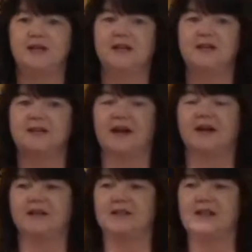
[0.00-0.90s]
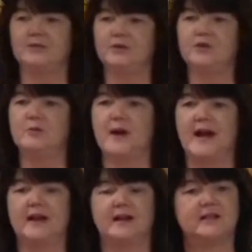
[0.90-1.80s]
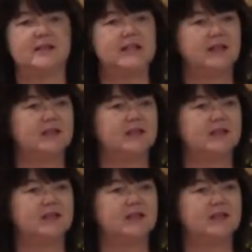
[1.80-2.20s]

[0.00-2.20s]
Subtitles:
he decided he would go back and take